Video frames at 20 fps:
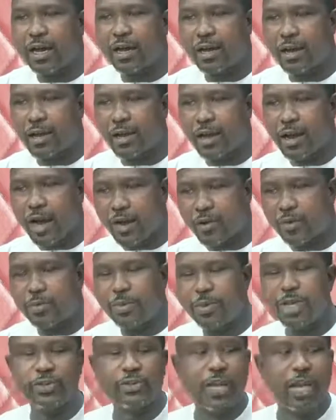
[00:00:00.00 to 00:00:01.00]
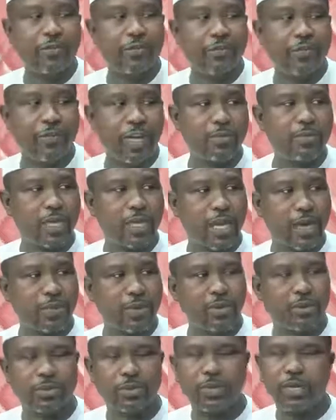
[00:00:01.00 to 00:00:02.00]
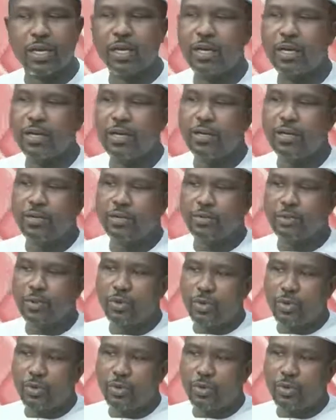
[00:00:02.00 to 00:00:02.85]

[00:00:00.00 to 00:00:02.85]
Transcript: accommodation available in Abeokuta to